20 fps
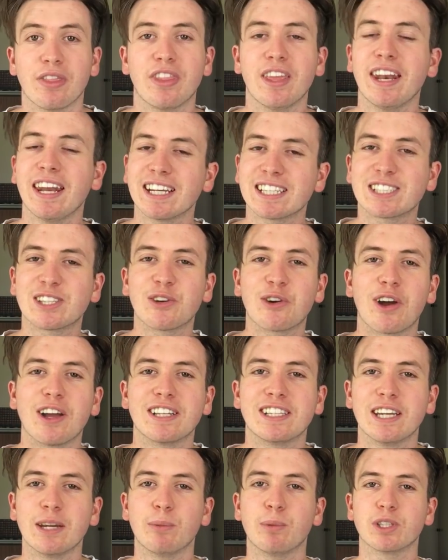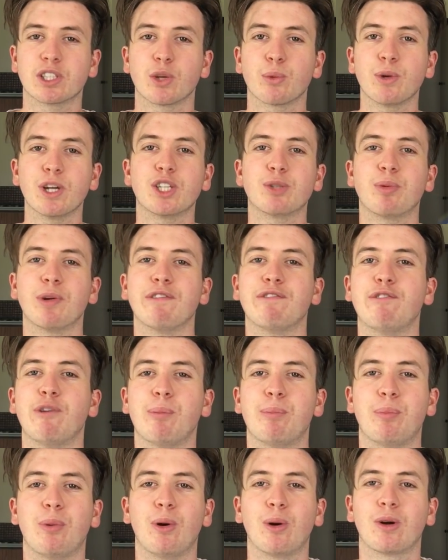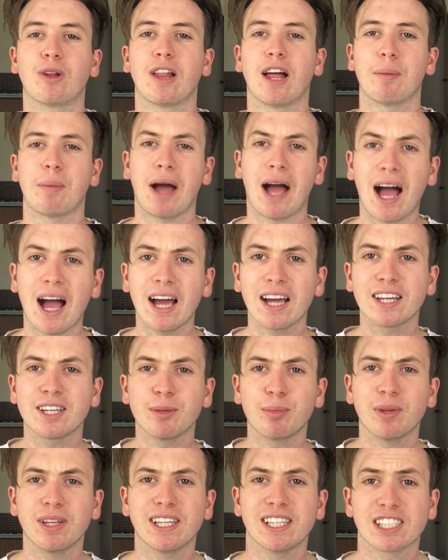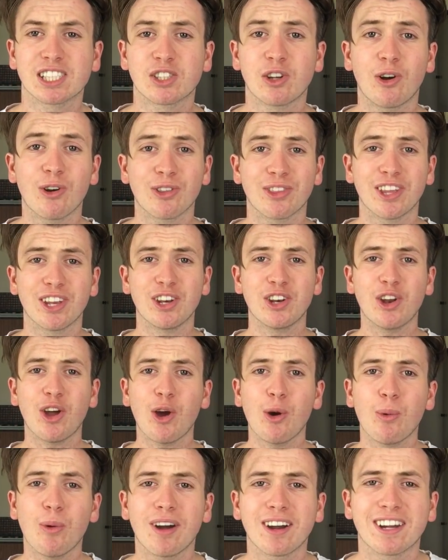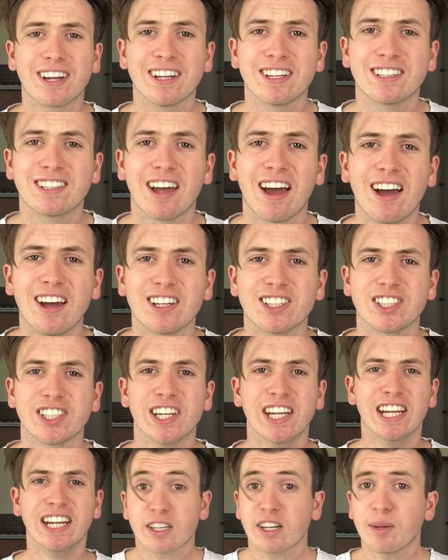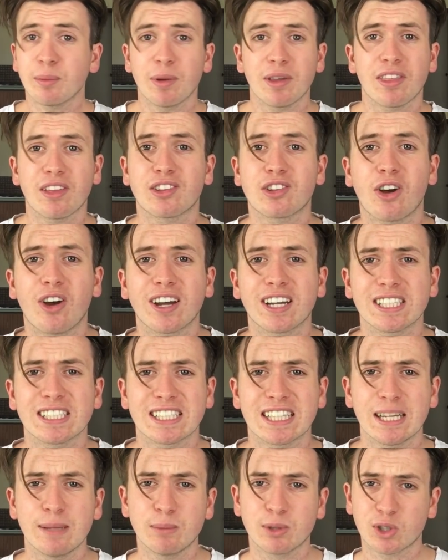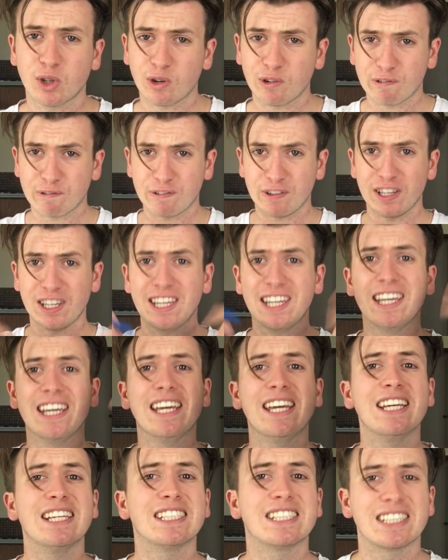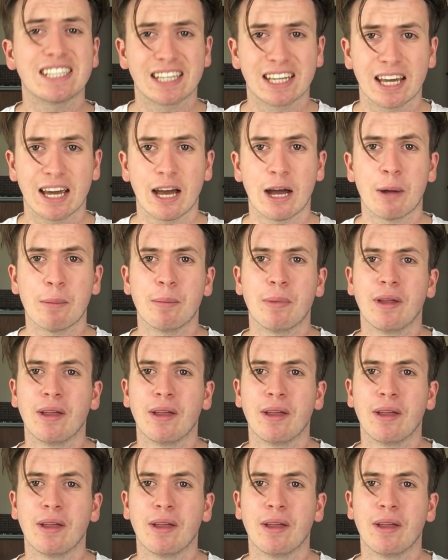The next song I did was the Richmond Football Club, arguably a song that no one can touch. It's going to be the Tigers' theme song for years to come.